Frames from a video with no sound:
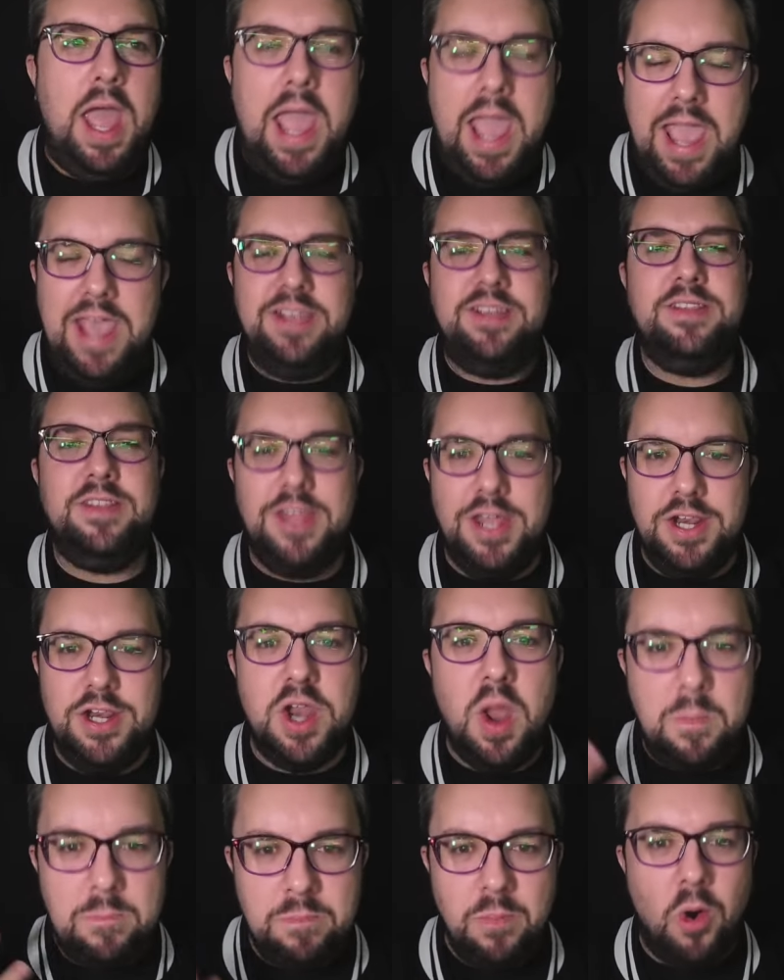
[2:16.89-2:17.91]
It's the
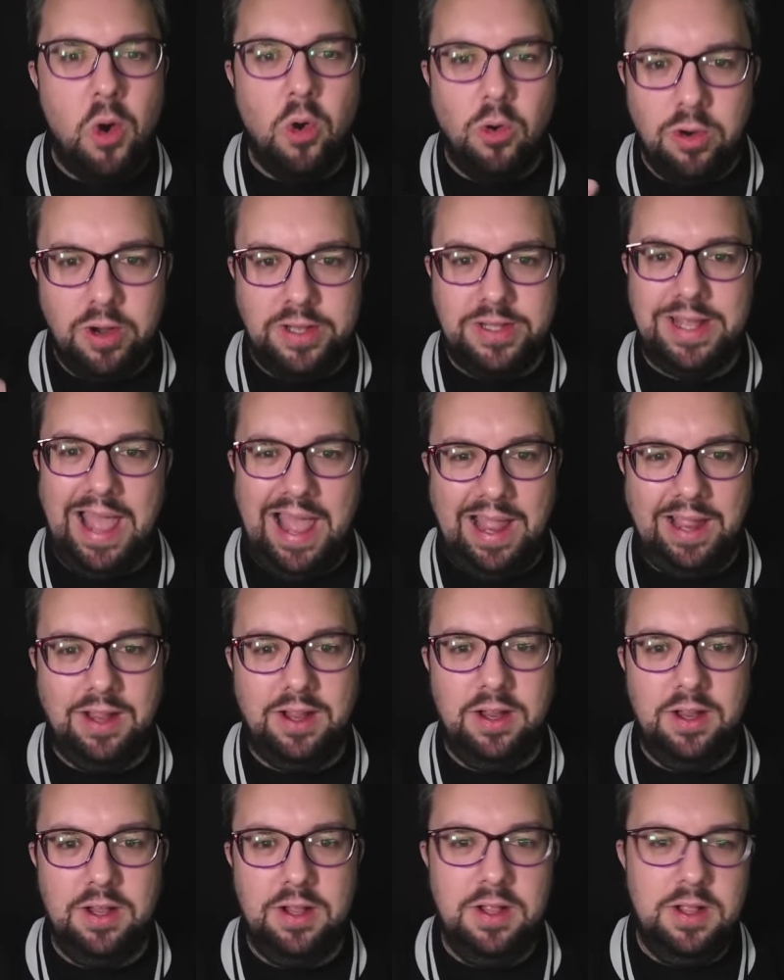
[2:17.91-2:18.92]
Namora deck.